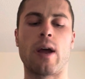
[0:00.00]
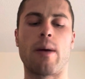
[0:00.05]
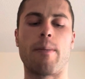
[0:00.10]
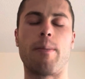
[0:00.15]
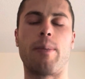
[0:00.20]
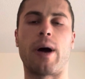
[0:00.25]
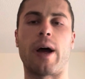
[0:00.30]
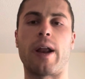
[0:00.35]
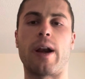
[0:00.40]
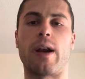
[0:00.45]

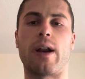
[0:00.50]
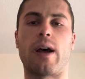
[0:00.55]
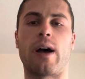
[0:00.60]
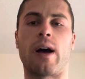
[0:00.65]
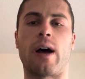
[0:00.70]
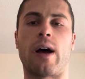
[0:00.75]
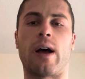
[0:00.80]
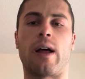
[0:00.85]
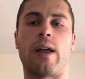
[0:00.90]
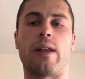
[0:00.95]
But
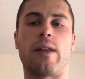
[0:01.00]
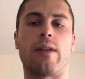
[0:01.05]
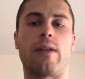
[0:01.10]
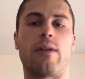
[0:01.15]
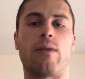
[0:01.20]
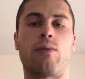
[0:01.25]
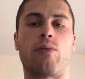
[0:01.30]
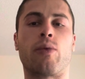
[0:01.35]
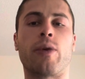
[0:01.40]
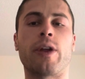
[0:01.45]

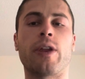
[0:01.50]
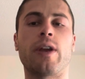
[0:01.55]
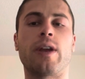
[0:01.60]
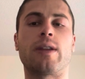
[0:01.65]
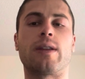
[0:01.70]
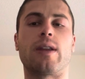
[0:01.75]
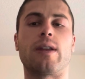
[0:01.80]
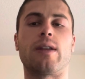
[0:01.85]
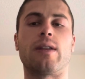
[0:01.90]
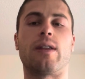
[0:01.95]

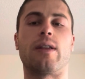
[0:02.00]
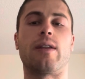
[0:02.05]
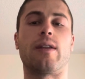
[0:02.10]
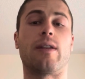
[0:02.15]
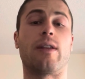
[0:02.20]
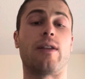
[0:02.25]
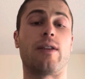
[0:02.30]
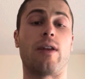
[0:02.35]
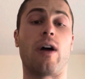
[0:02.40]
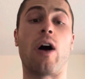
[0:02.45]
really,
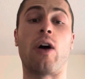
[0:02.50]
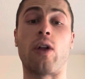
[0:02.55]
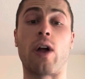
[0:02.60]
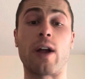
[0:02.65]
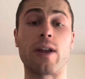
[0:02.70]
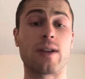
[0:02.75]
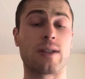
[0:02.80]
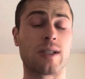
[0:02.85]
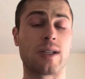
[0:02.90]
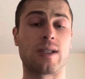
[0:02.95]
a
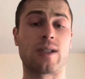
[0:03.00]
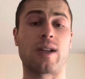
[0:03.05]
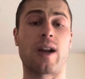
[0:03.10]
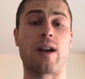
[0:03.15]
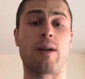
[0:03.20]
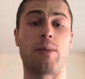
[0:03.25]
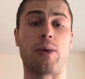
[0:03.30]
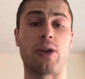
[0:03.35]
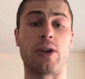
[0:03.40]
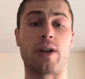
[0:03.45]
lot of the
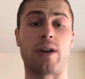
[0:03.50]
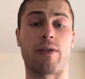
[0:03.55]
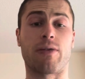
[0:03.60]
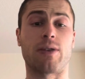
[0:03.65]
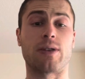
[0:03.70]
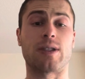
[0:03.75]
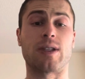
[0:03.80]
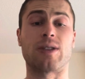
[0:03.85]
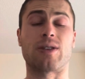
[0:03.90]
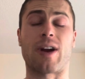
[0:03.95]
sustainability
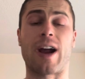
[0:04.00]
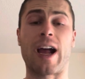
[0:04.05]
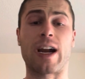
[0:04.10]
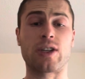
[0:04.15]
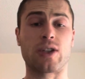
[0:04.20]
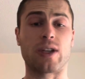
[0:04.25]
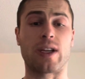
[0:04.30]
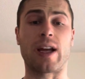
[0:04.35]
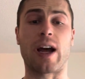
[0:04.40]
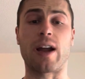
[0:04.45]
differences are
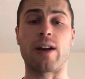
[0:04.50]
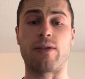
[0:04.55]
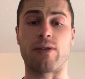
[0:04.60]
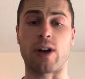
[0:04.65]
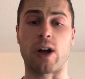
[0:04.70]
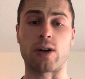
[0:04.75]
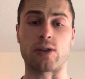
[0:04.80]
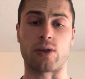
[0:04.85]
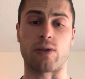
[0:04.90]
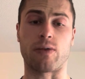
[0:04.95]
actually kind of
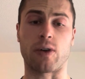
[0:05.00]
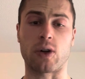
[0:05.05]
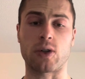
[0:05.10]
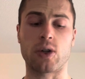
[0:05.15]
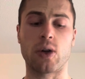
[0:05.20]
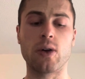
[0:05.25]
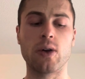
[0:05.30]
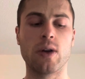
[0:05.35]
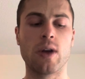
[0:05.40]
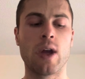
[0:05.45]

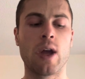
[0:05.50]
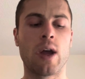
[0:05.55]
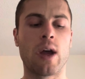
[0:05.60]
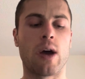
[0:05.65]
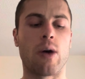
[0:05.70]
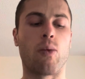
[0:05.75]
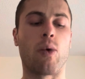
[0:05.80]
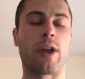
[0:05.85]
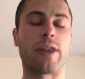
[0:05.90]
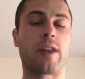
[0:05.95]
controversial.
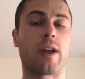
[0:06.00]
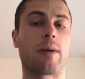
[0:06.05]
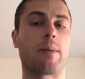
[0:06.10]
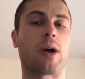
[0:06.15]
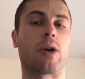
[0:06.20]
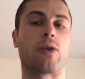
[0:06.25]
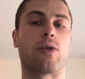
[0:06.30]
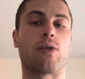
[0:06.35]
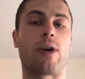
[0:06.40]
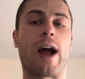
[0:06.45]
One thing
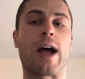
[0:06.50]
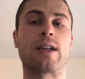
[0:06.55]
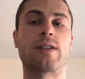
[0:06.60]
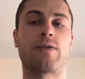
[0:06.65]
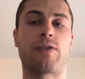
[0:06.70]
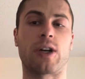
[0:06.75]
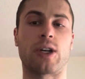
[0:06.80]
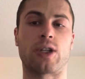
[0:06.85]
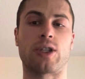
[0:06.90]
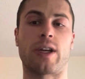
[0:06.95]
about grass
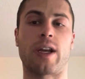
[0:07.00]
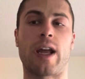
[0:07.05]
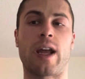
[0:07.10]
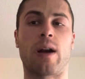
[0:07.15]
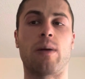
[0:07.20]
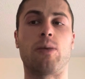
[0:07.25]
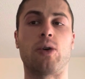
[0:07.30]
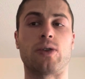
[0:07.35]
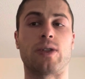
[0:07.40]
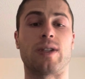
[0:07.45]
finishing
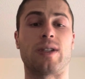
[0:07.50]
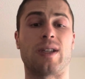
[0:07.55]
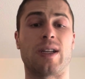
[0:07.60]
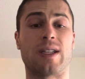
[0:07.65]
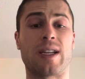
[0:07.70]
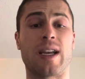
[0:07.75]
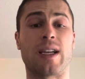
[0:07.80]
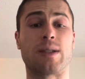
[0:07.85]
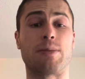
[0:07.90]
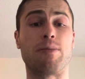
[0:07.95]
animals is it
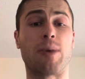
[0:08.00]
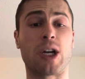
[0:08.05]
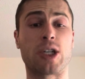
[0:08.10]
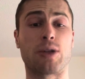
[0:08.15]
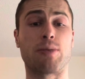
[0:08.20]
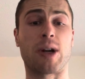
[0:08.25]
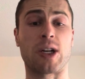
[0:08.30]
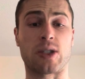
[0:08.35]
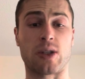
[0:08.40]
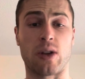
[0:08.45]
takes much,
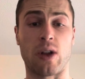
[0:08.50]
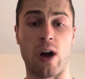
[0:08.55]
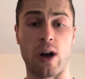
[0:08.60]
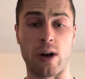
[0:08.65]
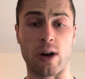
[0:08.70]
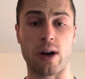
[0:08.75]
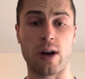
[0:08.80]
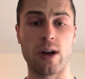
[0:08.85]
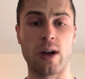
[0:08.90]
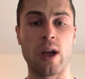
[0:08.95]
much
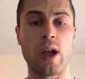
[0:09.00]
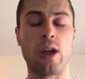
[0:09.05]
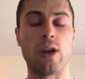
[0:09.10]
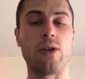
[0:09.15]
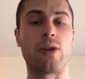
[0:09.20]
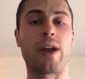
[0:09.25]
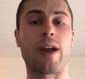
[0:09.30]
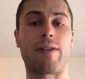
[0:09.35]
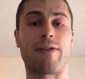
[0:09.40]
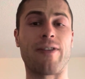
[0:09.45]
longer. You
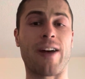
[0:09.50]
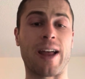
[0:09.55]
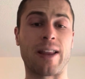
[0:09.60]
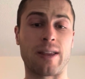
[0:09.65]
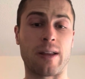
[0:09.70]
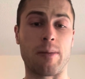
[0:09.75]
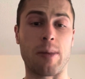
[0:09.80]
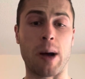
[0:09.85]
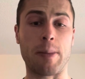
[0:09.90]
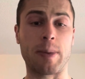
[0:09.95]
can't fatten
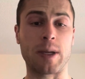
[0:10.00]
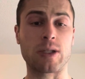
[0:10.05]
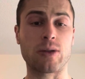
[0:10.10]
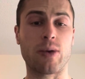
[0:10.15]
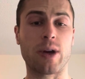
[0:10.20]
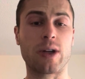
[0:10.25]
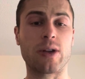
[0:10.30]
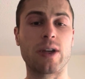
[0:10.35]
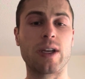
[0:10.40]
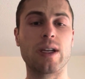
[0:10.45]
them up as
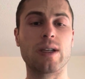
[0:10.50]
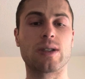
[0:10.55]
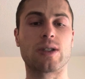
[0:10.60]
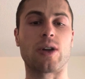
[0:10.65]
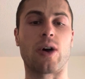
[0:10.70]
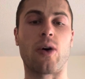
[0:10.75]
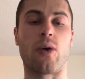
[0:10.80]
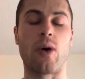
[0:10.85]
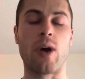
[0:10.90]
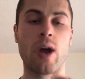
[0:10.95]
quickly.
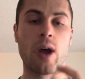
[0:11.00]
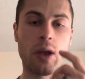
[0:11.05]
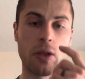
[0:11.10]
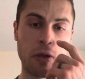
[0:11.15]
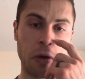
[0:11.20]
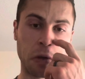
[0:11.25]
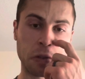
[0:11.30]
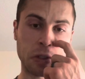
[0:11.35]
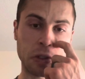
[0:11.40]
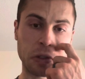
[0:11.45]
So
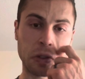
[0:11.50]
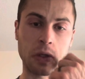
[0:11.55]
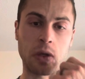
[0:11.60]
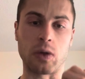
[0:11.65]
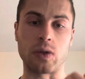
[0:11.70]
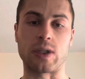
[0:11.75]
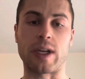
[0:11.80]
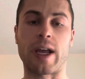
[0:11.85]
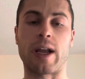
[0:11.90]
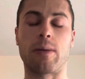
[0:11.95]

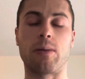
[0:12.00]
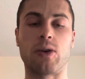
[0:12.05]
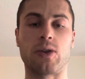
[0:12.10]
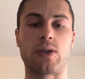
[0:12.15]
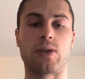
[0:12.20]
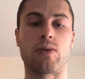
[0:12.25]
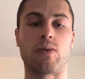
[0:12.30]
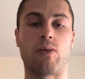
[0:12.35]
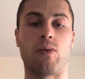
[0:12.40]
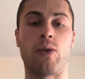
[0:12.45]
those
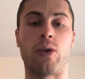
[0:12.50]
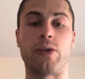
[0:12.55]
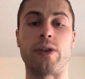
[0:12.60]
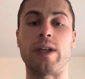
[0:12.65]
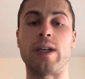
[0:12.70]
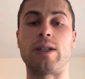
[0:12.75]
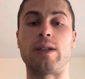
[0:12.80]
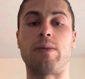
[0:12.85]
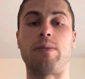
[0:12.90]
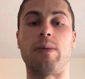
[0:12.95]
animals will
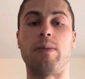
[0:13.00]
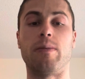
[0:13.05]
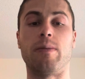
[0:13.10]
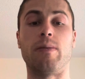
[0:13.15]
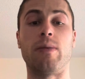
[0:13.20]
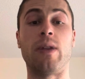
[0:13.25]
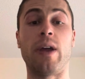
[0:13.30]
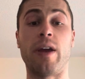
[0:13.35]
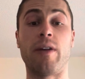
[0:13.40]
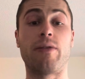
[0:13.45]
need to
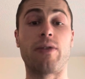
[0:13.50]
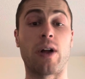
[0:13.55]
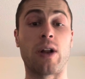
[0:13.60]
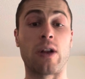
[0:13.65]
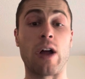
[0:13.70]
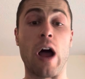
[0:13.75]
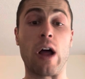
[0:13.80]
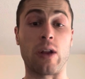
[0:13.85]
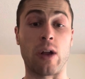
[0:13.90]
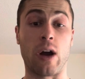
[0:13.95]
live a
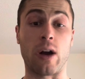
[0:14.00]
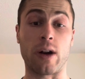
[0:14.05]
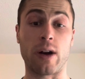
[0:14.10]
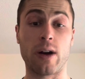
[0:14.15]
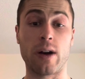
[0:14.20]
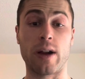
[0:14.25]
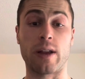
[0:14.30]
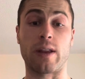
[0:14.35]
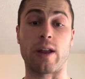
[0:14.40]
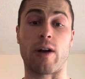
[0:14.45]
lot longer
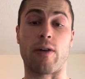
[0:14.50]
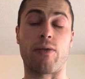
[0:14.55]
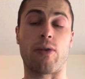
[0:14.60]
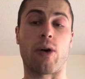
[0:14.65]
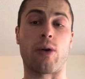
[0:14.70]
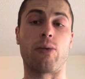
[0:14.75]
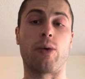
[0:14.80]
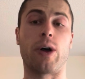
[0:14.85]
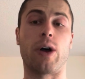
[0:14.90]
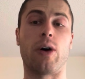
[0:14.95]
and
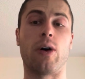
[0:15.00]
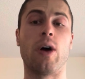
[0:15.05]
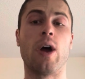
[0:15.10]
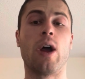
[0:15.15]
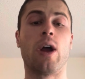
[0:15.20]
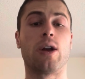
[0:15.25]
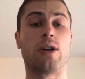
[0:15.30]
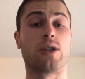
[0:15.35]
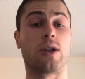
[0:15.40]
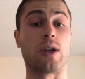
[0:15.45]
therefore will
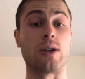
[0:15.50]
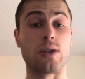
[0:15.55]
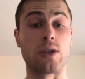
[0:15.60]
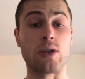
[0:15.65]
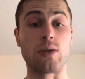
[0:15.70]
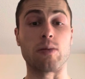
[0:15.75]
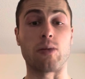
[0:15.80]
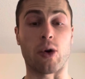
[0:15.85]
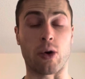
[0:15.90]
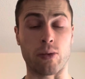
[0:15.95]

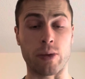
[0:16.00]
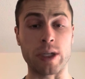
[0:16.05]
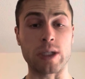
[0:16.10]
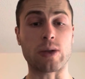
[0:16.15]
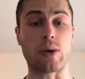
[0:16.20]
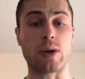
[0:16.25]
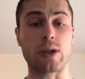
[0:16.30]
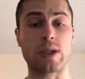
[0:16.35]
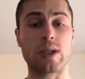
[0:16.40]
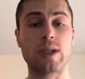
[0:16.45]
consume more
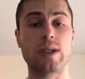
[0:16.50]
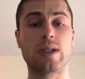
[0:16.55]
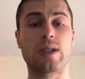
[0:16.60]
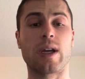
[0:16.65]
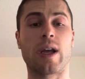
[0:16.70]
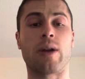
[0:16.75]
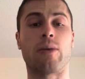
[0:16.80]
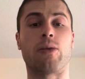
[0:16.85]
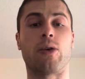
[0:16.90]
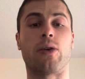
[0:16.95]
resources
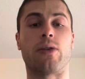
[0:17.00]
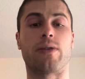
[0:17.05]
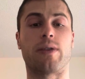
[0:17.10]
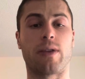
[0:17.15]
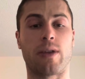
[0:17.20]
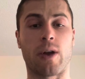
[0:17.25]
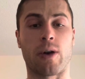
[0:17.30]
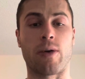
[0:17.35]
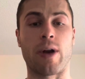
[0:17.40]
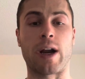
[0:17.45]
and will
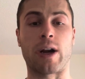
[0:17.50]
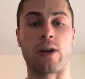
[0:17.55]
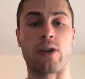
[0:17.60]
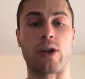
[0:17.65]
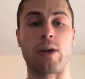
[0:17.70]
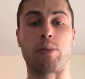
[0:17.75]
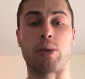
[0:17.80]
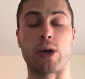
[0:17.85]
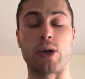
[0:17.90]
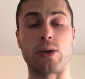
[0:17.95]
theoretically
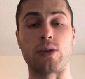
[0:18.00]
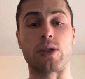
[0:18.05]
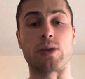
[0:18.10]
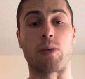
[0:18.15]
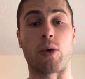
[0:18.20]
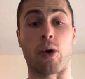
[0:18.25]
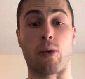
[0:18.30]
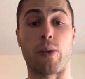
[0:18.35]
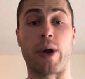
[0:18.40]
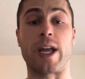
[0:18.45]
produce
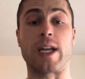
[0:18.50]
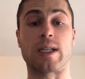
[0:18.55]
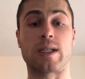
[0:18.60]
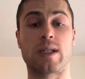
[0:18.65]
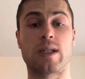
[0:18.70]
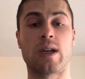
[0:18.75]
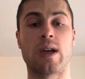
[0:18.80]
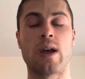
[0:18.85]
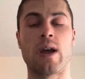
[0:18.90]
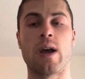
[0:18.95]
more
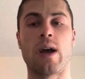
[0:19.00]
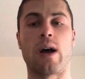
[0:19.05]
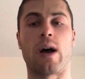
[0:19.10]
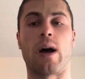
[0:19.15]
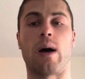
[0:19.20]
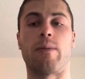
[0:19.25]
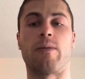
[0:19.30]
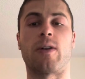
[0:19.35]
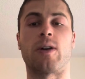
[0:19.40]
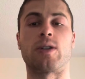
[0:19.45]
waste.
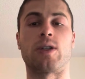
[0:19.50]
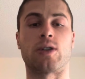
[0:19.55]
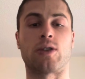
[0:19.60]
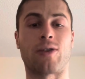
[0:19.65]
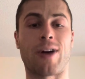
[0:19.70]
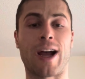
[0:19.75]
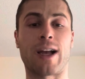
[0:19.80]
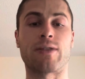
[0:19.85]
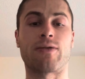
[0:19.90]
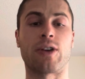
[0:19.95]
Versus
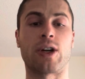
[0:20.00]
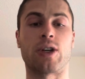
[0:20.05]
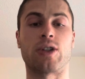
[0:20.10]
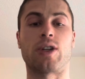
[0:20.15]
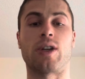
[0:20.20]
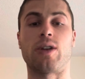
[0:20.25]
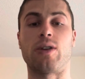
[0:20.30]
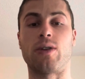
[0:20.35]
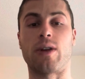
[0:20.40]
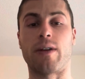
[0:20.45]
grass
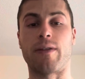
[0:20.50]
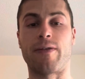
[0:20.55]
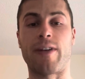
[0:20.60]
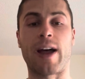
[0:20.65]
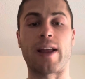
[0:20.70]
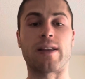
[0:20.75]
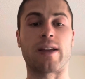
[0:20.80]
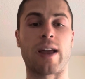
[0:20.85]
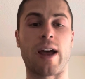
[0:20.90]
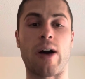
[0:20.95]
finishing, you can
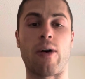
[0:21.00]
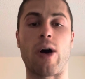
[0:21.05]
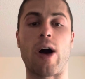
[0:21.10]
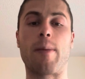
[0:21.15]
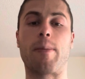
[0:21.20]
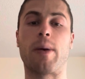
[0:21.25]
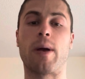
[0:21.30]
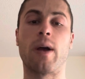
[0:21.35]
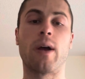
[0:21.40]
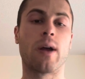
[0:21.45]
fatten the cow
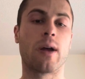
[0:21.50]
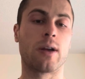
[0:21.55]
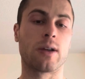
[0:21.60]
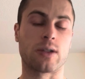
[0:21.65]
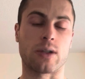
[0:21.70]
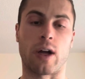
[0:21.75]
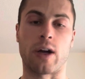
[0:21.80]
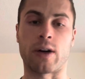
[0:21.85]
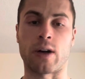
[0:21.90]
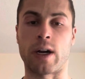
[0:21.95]
up,
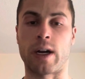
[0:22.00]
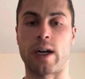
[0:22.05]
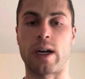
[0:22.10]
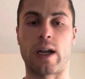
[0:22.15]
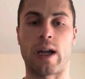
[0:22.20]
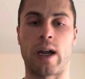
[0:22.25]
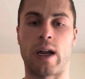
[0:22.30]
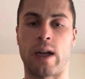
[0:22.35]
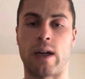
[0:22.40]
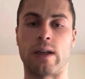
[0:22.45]
slaughter it,
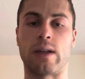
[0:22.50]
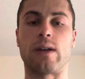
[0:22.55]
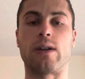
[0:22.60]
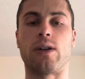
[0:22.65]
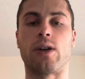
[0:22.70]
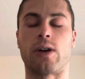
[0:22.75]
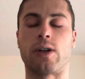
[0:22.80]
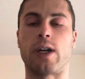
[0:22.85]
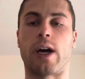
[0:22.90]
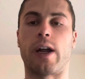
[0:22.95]
and
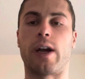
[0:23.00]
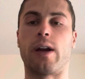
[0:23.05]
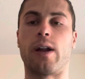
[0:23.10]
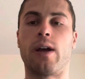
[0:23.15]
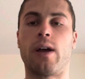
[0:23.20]
you're done.